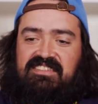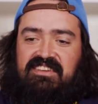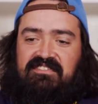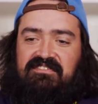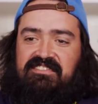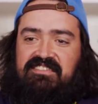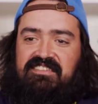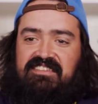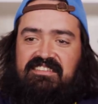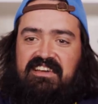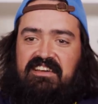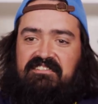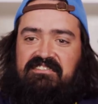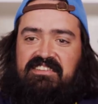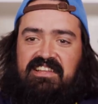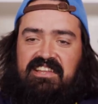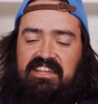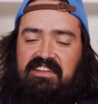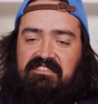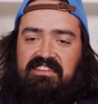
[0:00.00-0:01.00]
I've I've
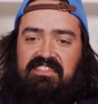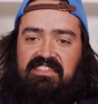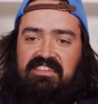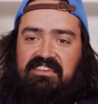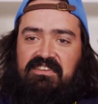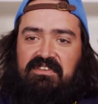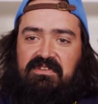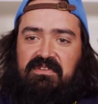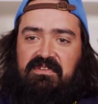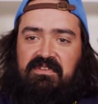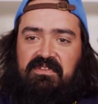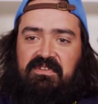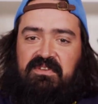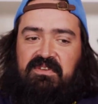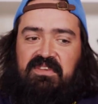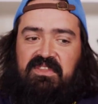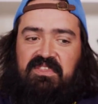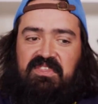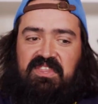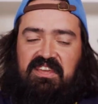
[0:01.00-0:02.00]
done everything you you
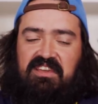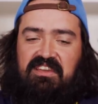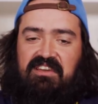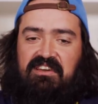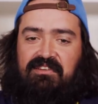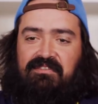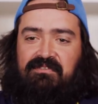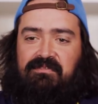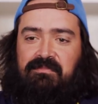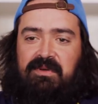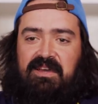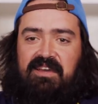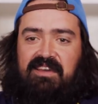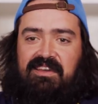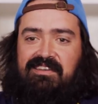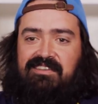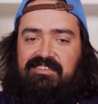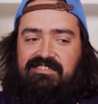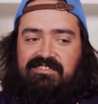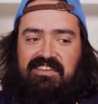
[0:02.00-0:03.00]
could think of
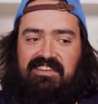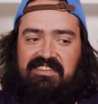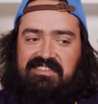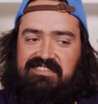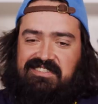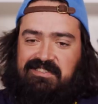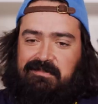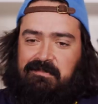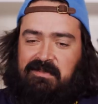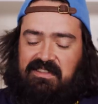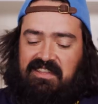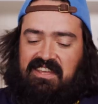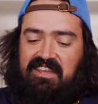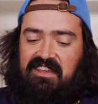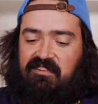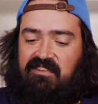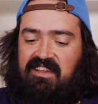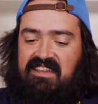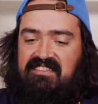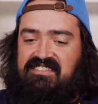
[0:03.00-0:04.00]
by trying to
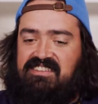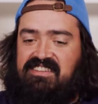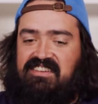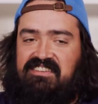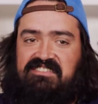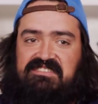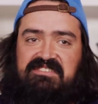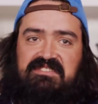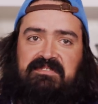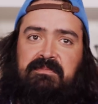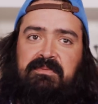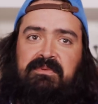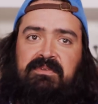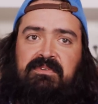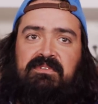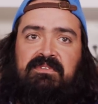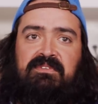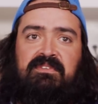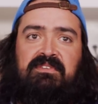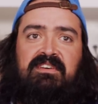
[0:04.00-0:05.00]
simulate gravitational
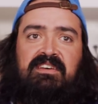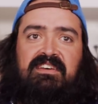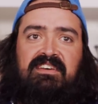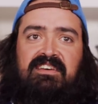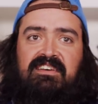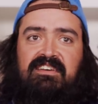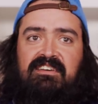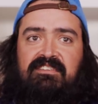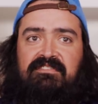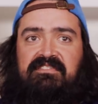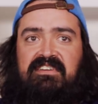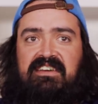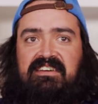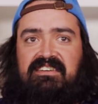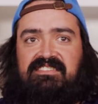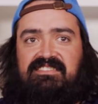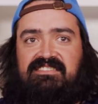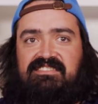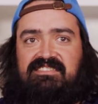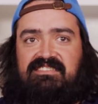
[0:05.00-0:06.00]
pull
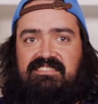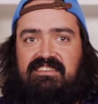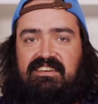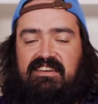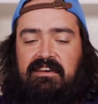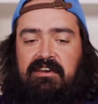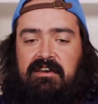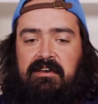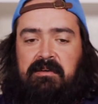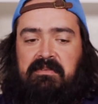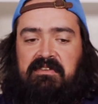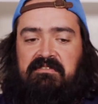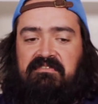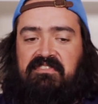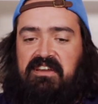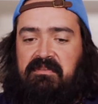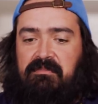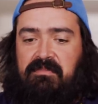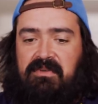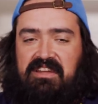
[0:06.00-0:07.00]
effects um, and
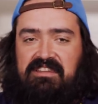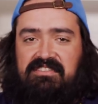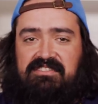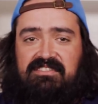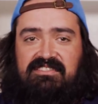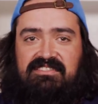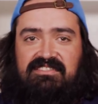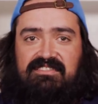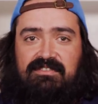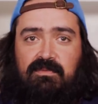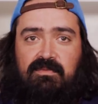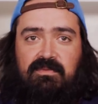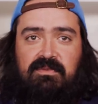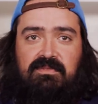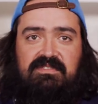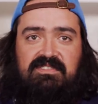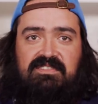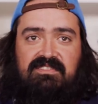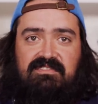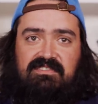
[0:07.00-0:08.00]
vibrations to
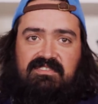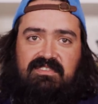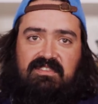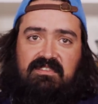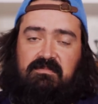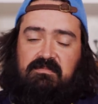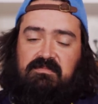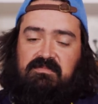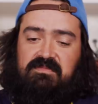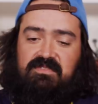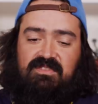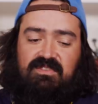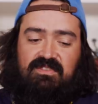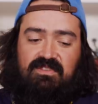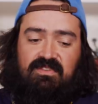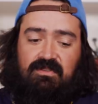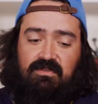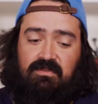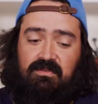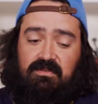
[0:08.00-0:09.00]
root systems
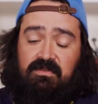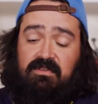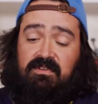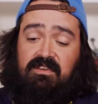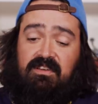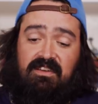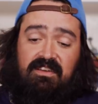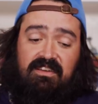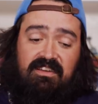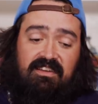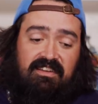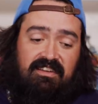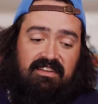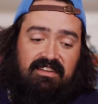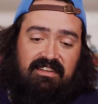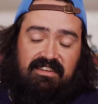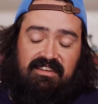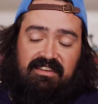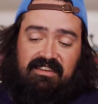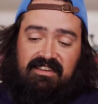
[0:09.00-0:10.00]
to
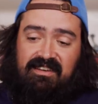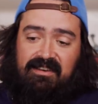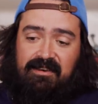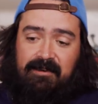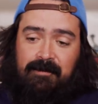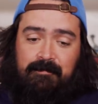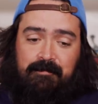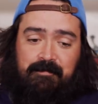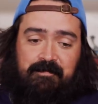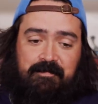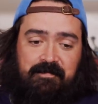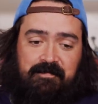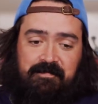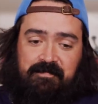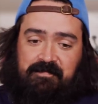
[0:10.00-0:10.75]
um,